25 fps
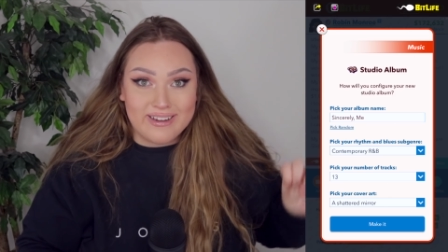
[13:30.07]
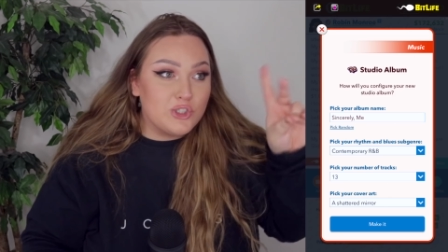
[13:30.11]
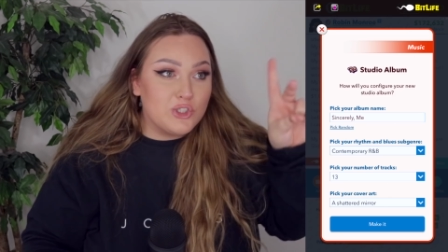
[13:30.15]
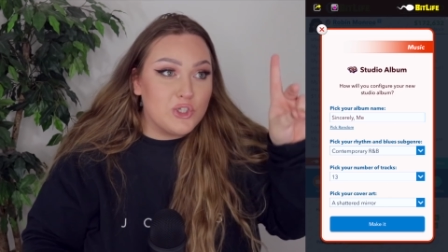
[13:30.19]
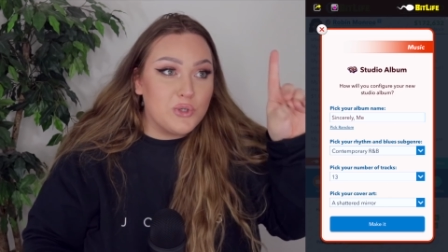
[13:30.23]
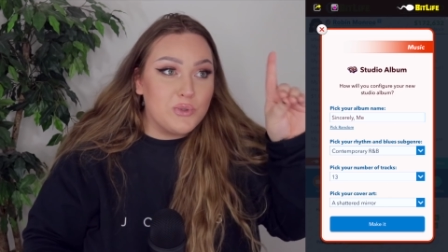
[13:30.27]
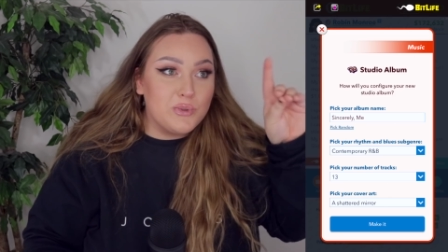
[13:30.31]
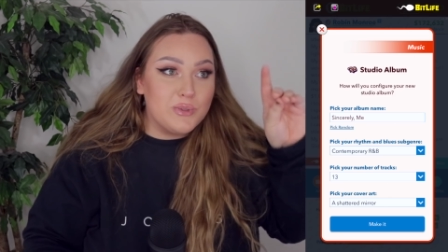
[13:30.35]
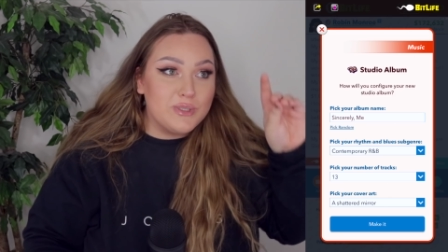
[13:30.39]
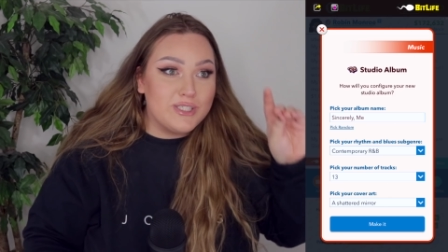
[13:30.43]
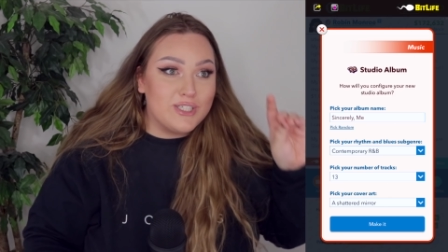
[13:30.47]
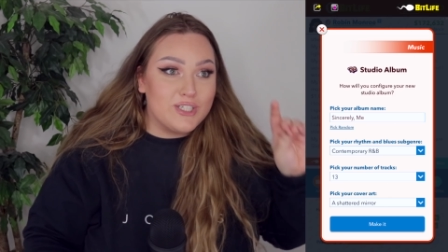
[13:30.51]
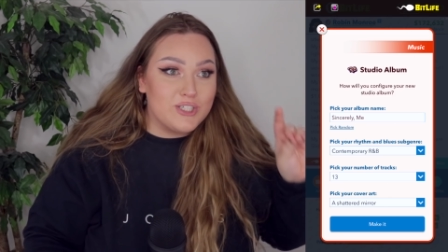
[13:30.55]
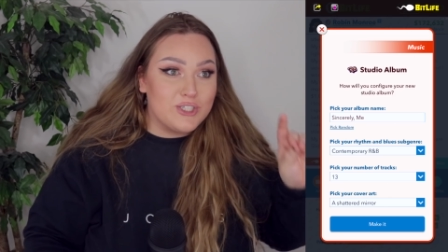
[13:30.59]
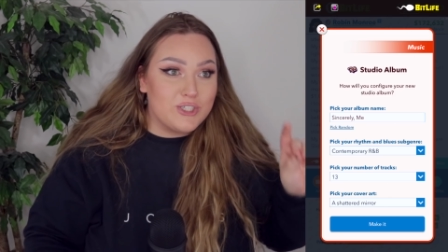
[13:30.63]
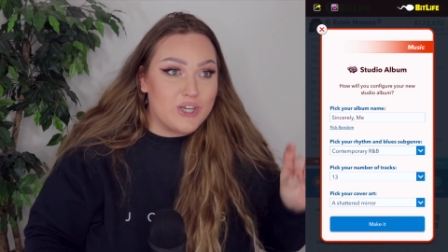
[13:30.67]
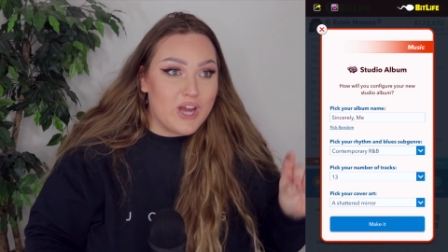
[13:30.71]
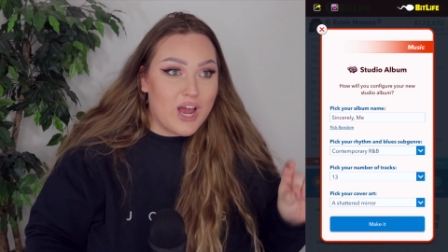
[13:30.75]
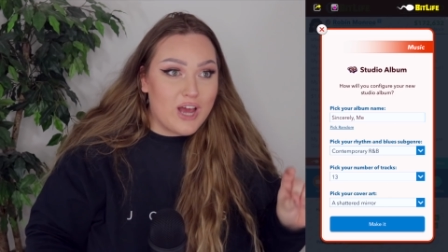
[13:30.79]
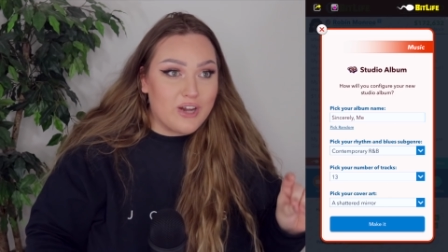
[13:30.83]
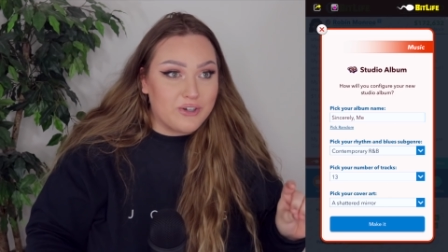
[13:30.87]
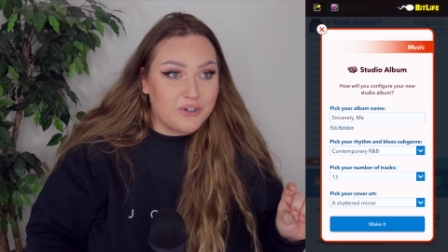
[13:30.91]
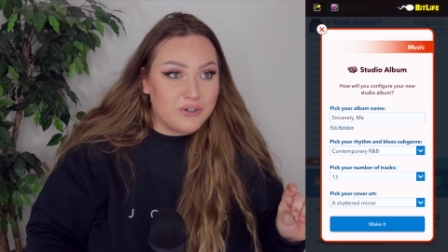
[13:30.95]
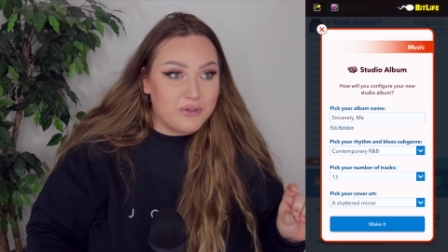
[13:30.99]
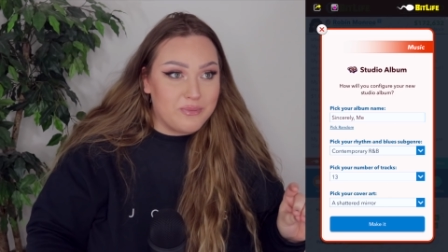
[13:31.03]
So is a
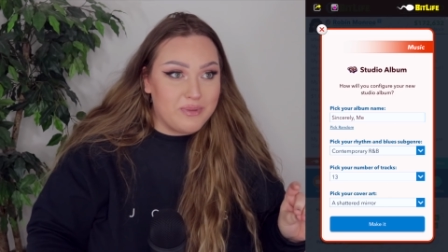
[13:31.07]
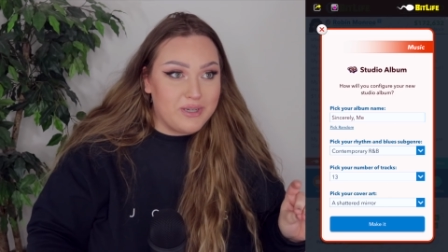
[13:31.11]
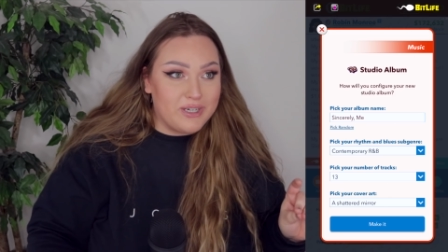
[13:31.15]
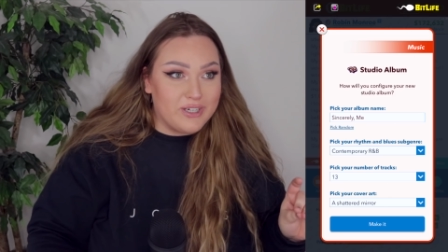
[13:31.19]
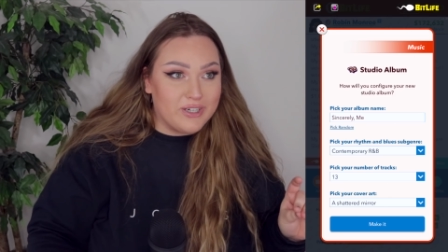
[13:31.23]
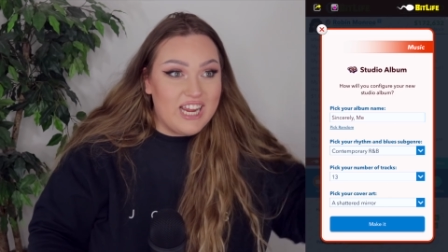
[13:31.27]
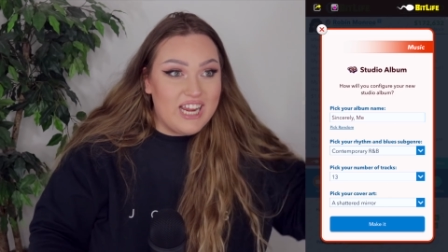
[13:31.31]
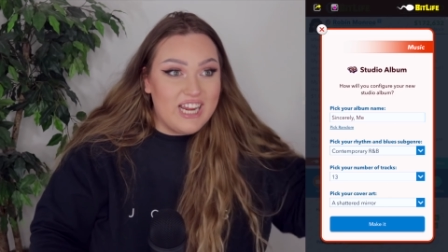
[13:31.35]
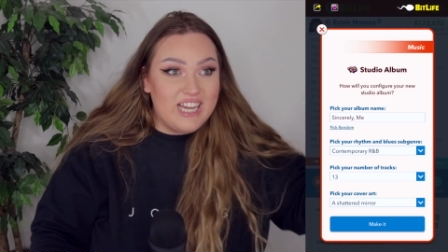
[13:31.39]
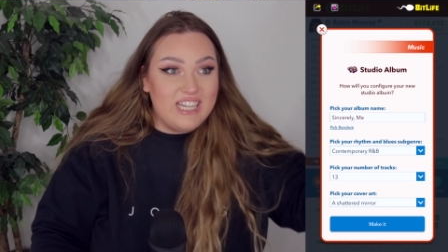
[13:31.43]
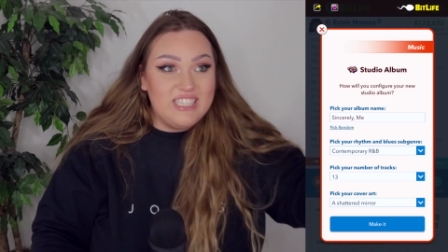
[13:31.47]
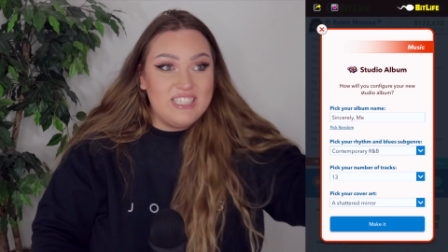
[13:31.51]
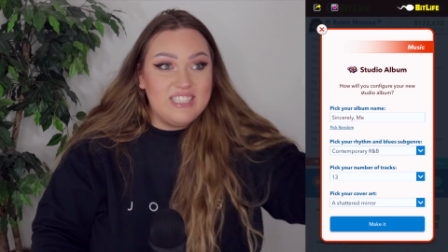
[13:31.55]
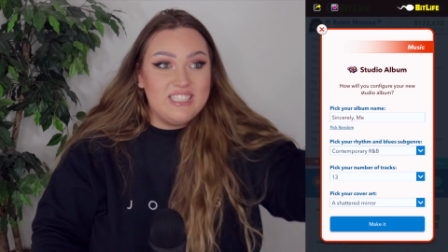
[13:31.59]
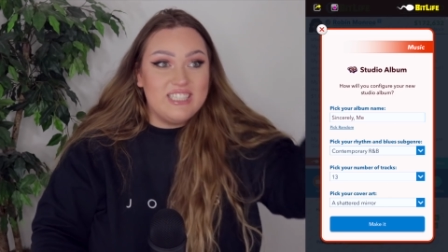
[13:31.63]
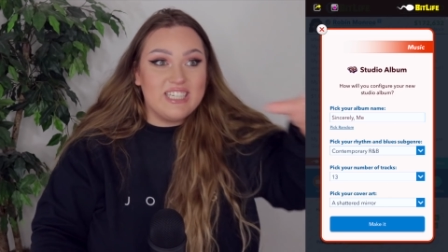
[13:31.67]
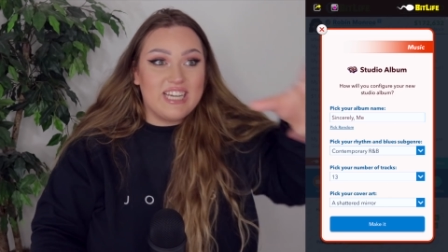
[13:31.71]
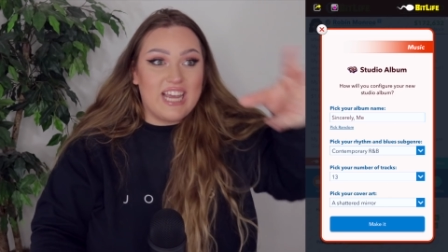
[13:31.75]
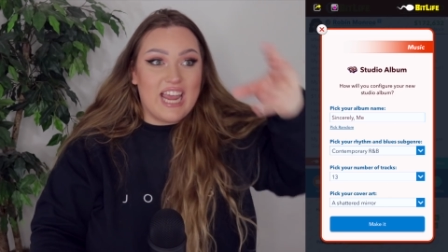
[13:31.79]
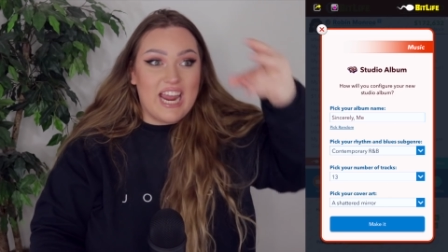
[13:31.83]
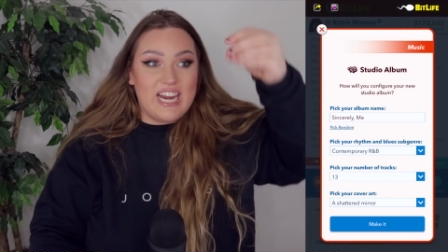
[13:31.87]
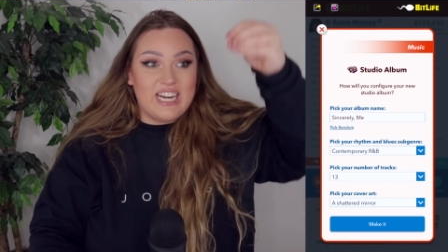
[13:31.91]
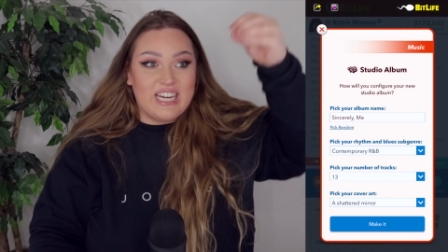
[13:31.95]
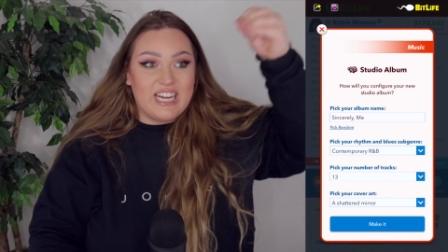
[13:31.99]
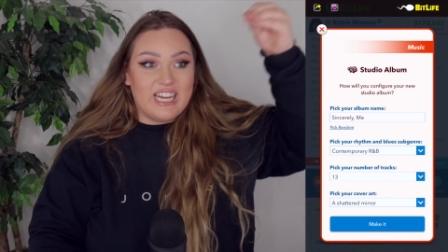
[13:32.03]
shattered mirror,
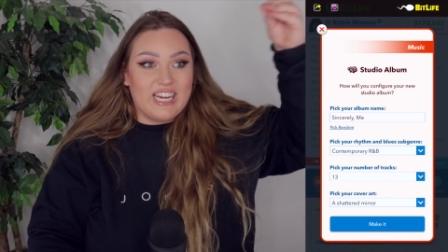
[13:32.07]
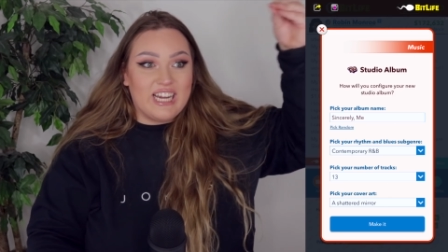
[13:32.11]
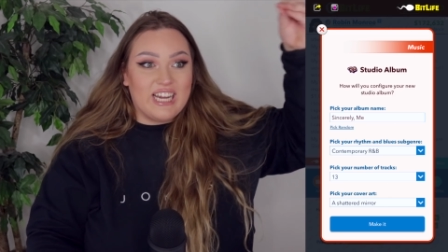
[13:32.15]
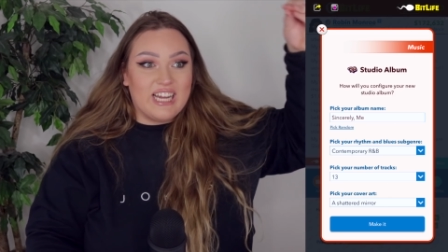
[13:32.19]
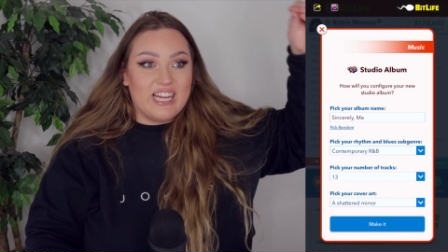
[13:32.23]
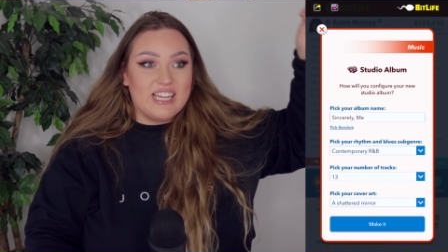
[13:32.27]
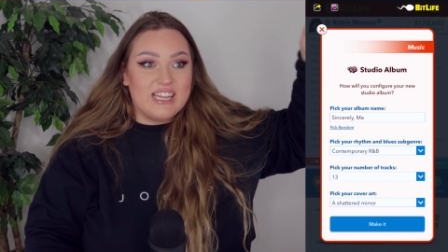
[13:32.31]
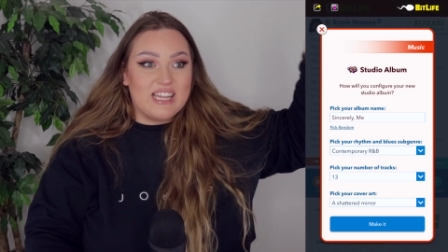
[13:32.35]
indicating